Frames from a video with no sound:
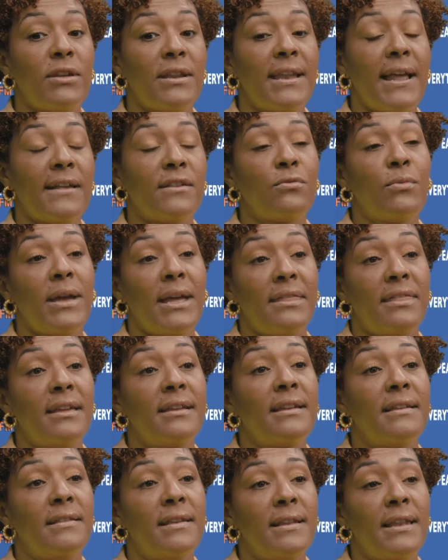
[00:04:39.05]
And that's why I
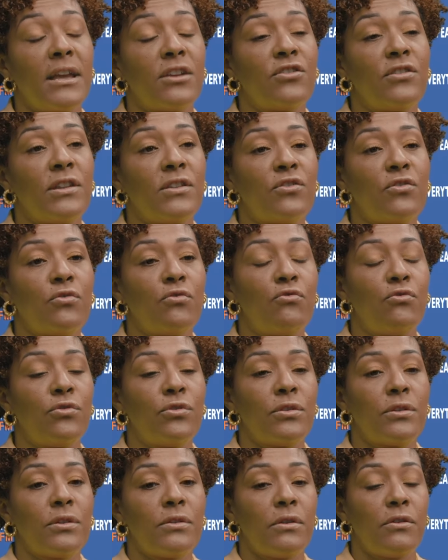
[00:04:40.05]
think this election is so
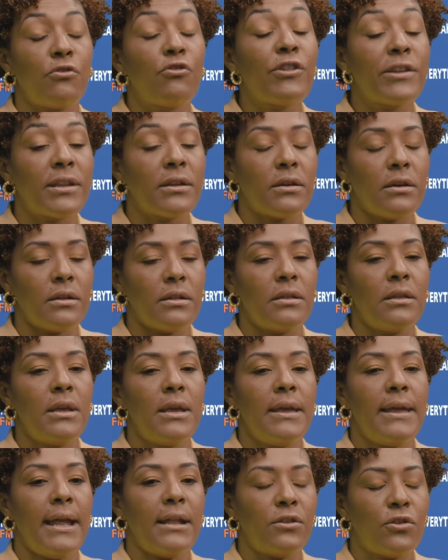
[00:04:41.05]
critical
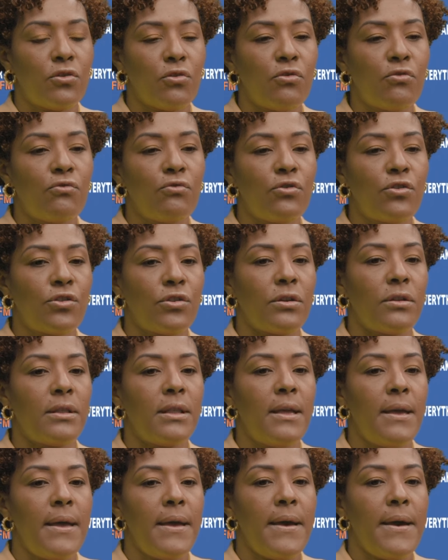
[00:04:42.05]
and so crucial.